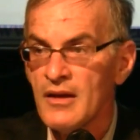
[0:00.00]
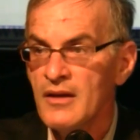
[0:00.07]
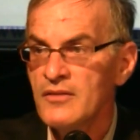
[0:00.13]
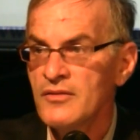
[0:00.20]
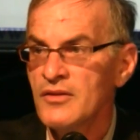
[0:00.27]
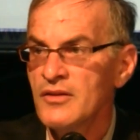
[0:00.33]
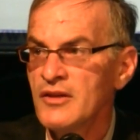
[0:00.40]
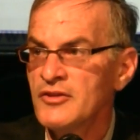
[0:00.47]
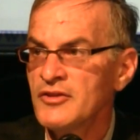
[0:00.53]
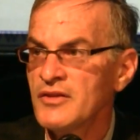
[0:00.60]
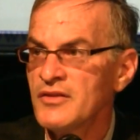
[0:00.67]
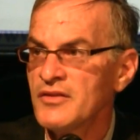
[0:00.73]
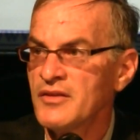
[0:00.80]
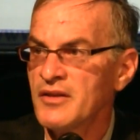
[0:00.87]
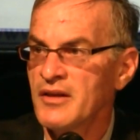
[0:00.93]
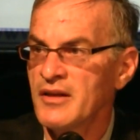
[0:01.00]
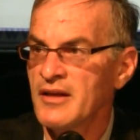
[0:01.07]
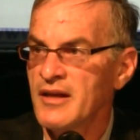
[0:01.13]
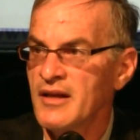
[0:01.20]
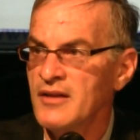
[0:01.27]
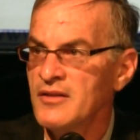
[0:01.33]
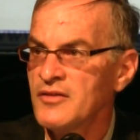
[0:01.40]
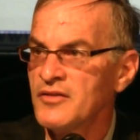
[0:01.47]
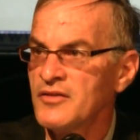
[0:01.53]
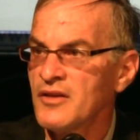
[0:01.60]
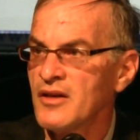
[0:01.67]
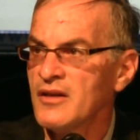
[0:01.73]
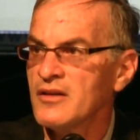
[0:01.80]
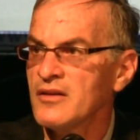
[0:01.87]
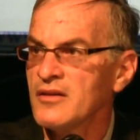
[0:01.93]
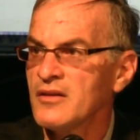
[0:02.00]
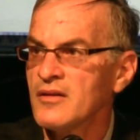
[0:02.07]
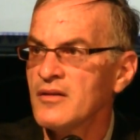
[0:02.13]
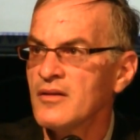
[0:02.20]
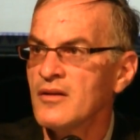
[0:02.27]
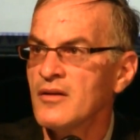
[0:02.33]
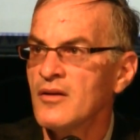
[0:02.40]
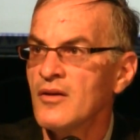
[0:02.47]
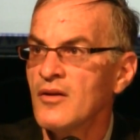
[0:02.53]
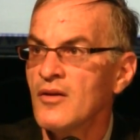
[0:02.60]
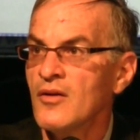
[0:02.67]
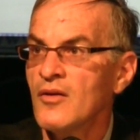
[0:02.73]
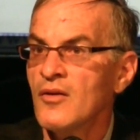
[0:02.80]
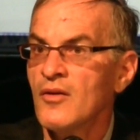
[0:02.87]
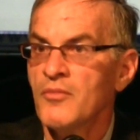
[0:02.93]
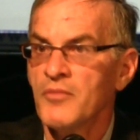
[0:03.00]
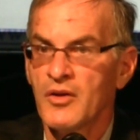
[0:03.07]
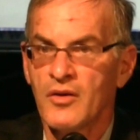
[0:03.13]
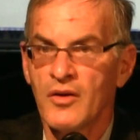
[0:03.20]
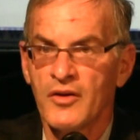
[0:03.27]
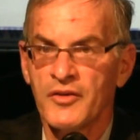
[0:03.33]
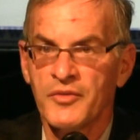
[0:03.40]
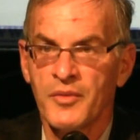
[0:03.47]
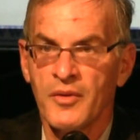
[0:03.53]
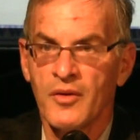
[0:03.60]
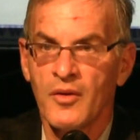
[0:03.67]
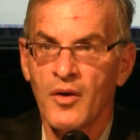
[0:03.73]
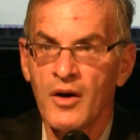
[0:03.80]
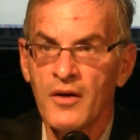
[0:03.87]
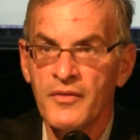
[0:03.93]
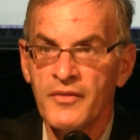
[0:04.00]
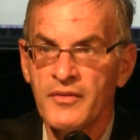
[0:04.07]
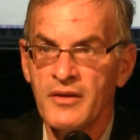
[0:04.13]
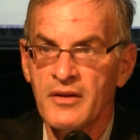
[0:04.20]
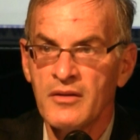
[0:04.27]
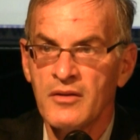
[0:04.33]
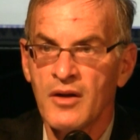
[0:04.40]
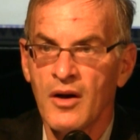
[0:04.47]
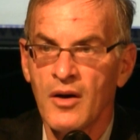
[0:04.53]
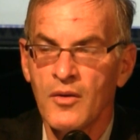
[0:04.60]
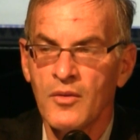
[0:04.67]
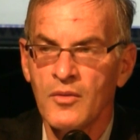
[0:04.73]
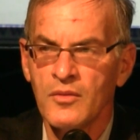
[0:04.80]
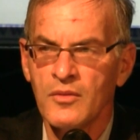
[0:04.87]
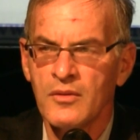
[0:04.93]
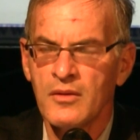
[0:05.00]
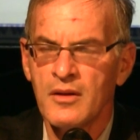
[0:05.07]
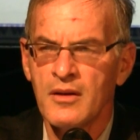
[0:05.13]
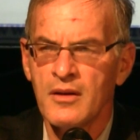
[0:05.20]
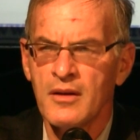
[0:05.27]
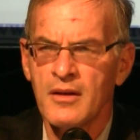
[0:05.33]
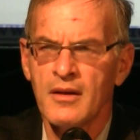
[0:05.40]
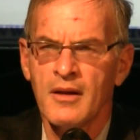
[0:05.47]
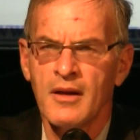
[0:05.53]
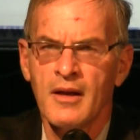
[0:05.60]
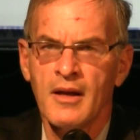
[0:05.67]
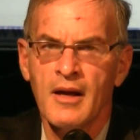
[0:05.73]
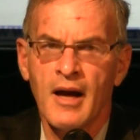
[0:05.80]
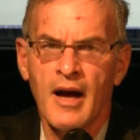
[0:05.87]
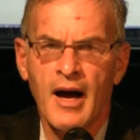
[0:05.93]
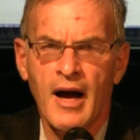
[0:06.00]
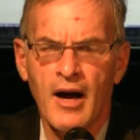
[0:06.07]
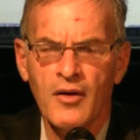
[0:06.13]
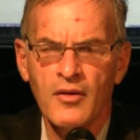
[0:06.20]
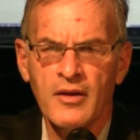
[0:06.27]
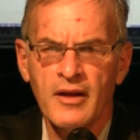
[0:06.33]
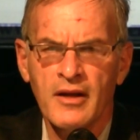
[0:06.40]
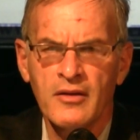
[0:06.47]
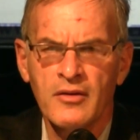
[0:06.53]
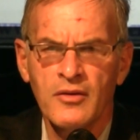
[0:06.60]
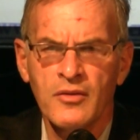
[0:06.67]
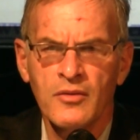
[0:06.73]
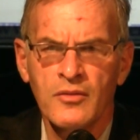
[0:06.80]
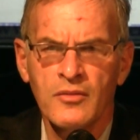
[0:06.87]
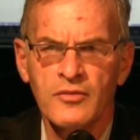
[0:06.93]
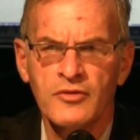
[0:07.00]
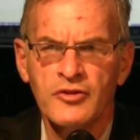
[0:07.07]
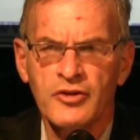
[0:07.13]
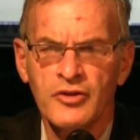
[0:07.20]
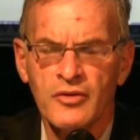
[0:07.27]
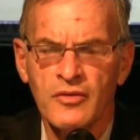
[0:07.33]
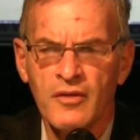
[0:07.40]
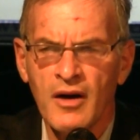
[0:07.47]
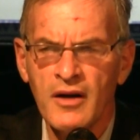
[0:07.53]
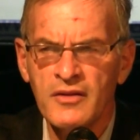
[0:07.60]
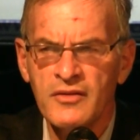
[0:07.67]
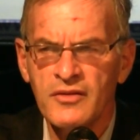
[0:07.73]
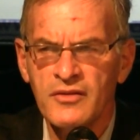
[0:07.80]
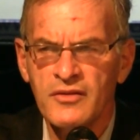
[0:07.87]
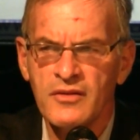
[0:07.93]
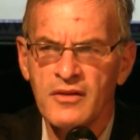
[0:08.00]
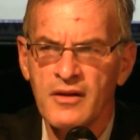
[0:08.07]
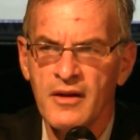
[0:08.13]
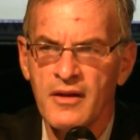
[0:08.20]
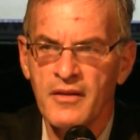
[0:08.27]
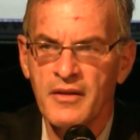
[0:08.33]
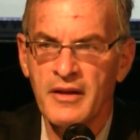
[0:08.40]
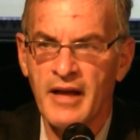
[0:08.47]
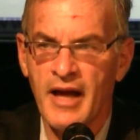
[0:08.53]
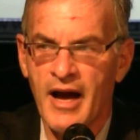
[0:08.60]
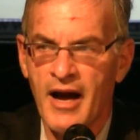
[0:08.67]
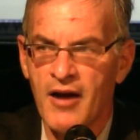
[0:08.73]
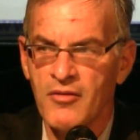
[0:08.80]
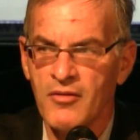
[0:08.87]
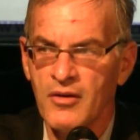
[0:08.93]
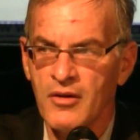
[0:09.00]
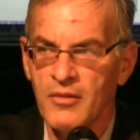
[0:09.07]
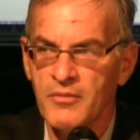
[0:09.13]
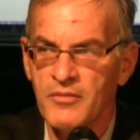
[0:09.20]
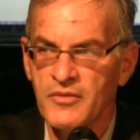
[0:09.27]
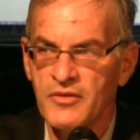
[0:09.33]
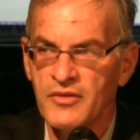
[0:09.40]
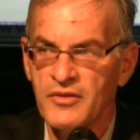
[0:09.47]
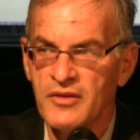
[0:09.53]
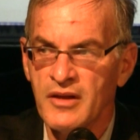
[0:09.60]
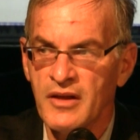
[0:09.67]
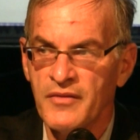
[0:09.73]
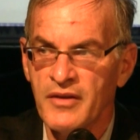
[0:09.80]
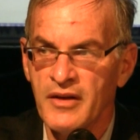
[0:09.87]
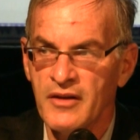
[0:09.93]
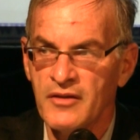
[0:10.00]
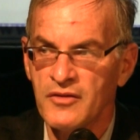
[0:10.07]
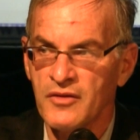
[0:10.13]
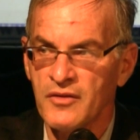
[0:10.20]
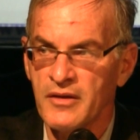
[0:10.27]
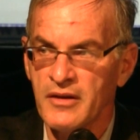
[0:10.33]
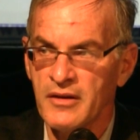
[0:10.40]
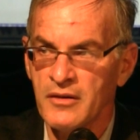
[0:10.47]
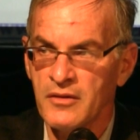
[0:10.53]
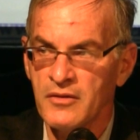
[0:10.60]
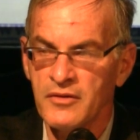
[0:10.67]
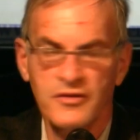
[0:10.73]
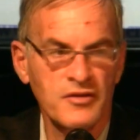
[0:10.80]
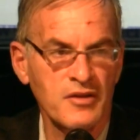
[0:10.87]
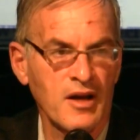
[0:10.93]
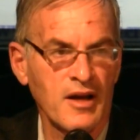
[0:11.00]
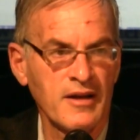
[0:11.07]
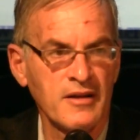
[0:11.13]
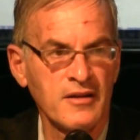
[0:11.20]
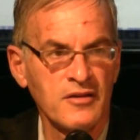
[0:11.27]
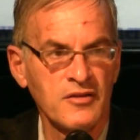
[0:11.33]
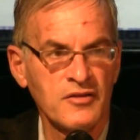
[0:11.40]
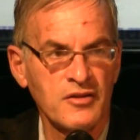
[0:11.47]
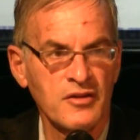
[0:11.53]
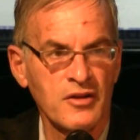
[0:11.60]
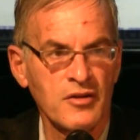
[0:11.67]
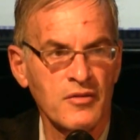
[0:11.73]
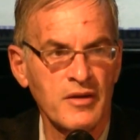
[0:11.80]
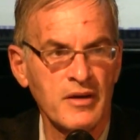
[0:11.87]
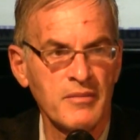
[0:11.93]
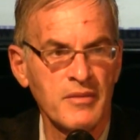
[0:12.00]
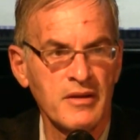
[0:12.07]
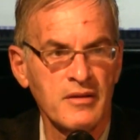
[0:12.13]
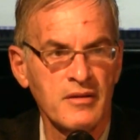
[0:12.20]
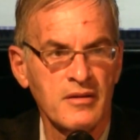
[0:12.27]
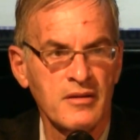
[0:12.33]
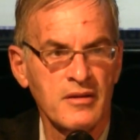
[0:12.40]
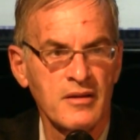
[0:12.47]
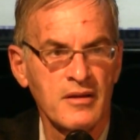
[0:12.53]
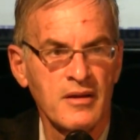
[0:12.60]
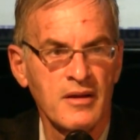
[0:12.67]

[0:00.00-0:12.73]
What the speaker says: It's an interesting insight, because we're often told, how can you trust the Arabs if Israel signs an agreement?